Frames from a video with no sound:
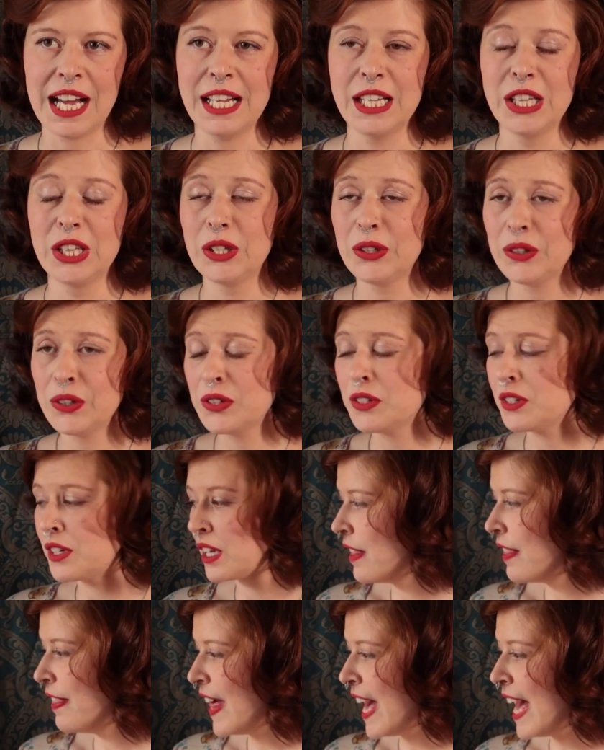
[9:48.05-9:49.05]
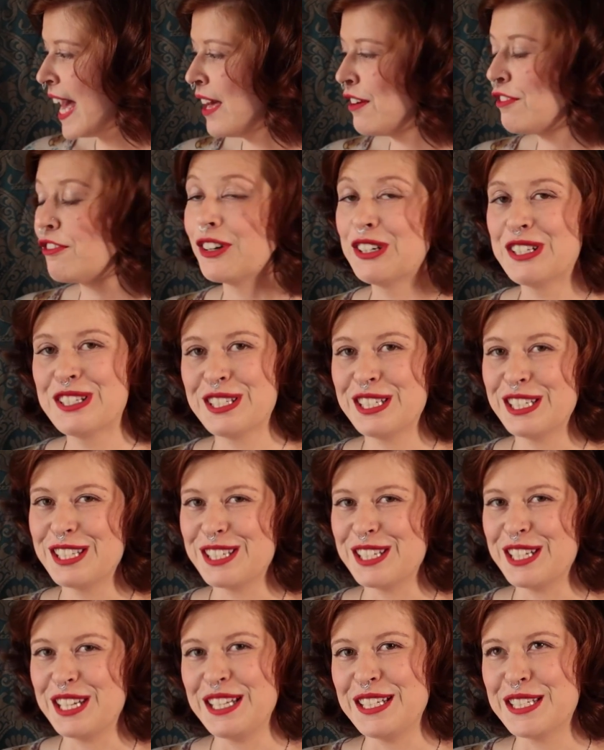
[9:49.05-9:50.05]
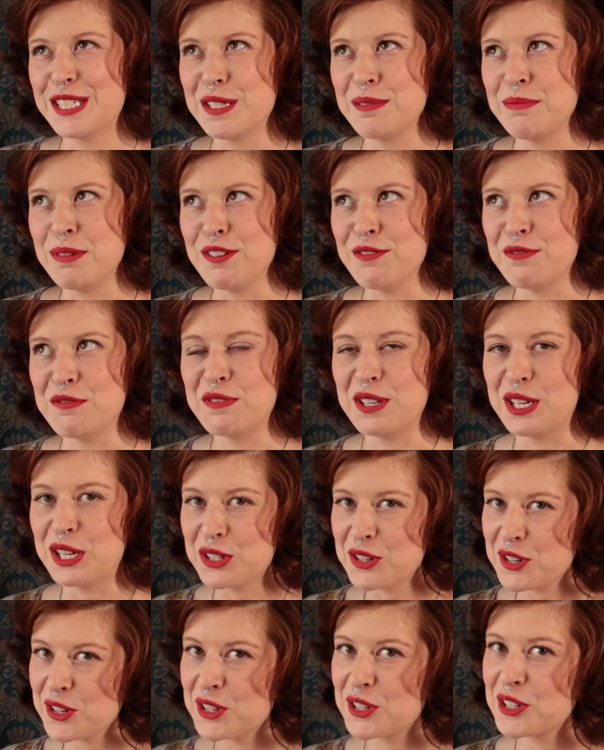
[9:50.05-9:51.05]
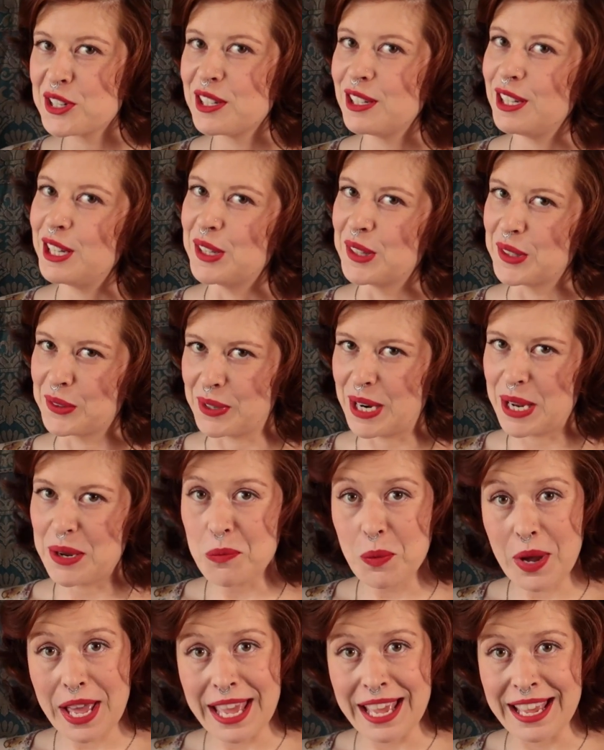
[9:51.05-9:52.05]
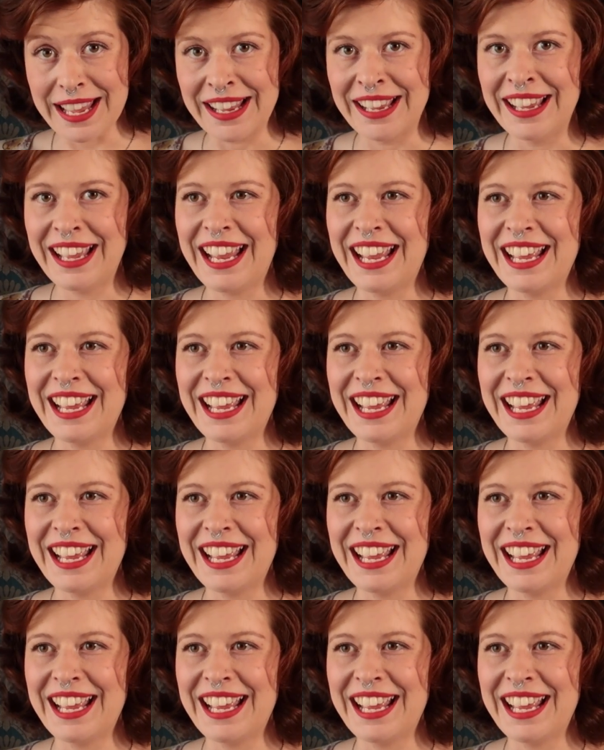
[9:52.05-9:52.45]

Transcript: I learned that, for instance, it needs to be finished in the right way,